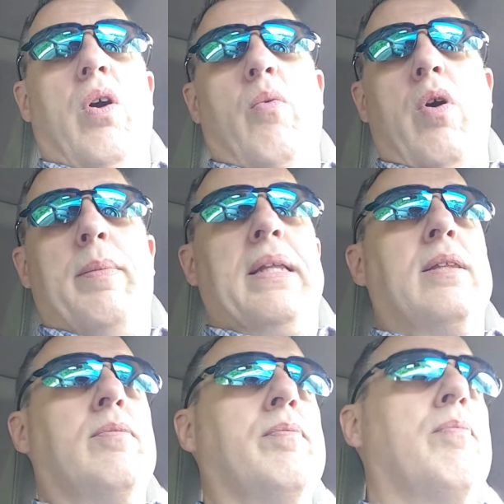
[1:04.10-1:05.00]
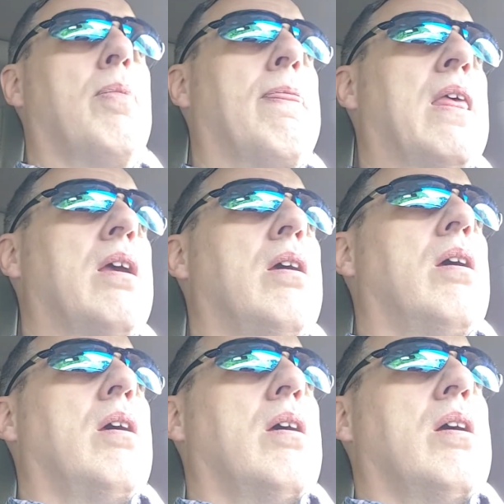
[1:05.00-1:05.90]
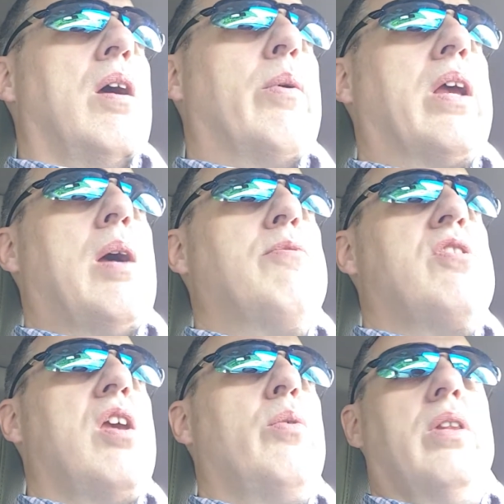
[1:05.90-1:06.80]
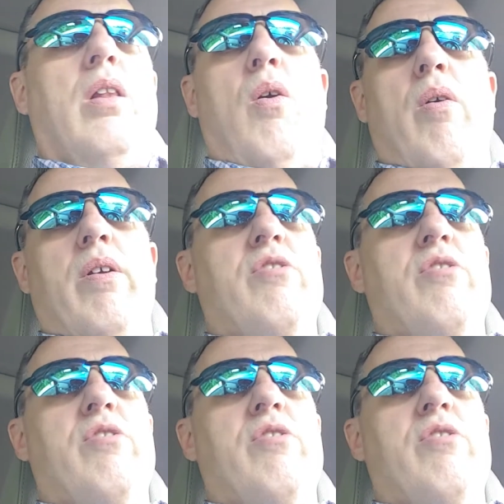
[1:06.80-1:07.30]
a woman. And when it comes to you and the Lord,